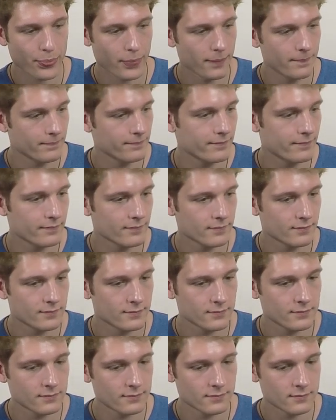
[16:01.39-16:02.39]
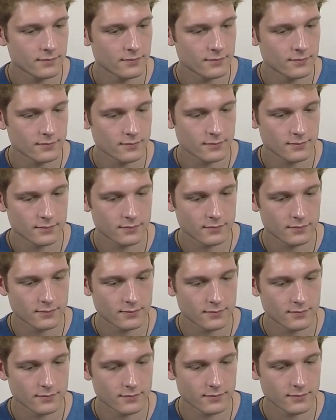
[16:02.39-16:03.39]

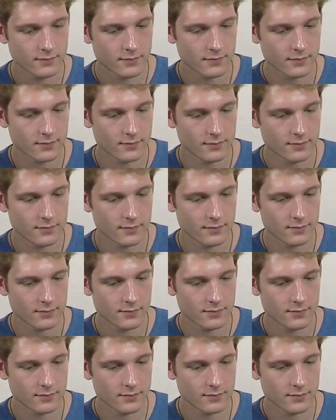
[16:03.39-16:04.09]
(not speaking)